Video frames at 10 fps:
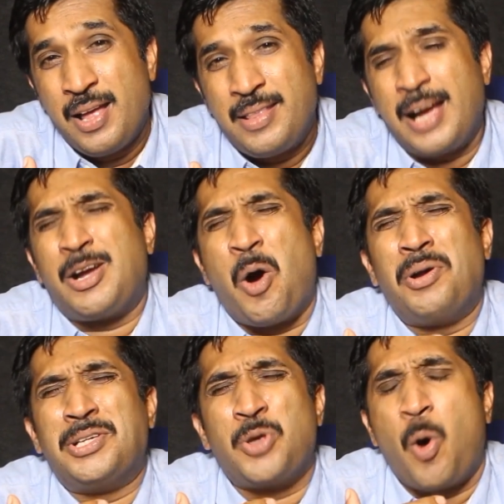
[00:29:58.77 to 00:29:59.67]
that
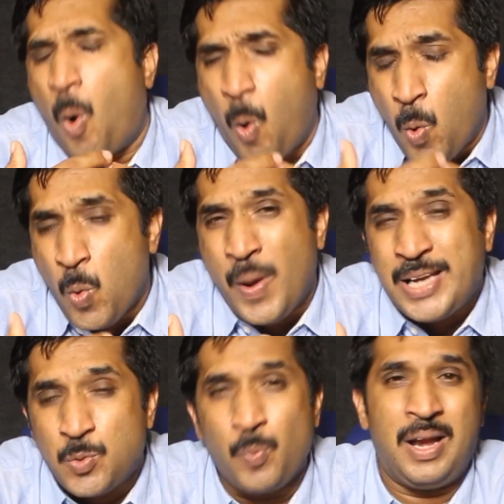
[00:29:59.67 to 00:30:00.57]
God is
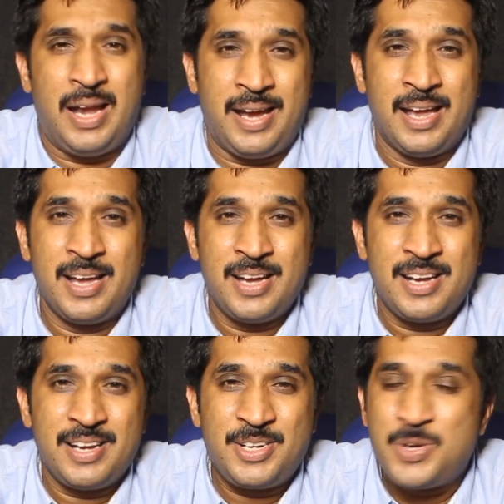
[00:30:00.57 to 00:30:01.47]
always
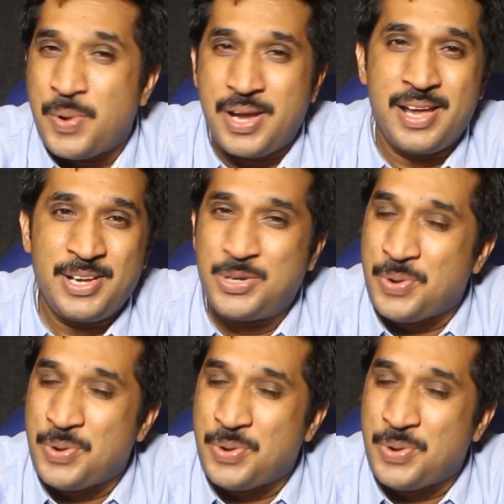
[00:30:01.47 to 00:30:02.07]
willing to